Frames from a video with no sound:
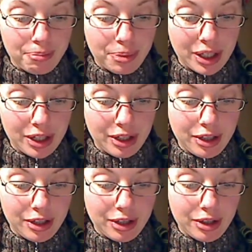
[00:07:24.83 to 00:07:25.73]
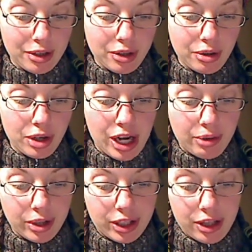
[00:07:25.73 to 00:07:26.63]
But now
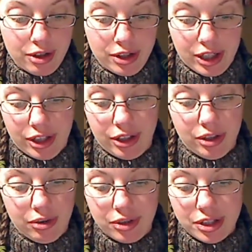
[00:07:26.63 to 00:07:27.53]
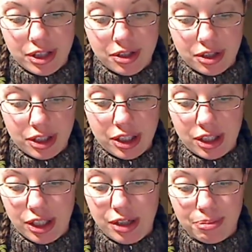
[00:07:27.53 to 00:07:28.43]
with the internet, you essentially can
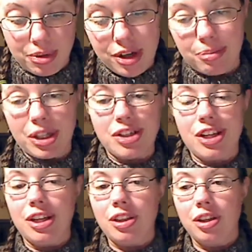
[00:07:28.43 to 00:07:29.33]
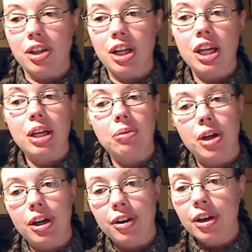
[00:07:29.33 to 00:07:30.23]
get pretty much anything,
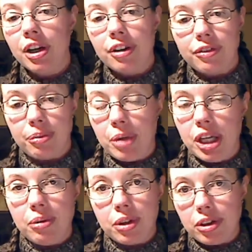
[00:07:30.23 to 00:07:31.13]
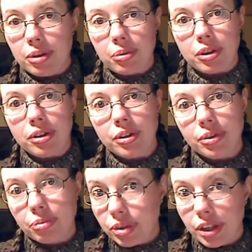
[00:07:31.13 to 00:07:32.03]
anywhere, from anywhere in the world,
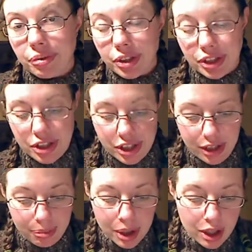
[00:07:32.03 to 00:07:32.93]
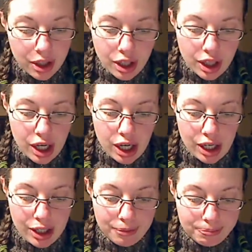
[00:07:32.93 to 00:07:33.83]
really, really cheap.
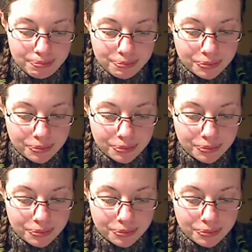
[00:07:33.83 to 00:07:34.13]
Now,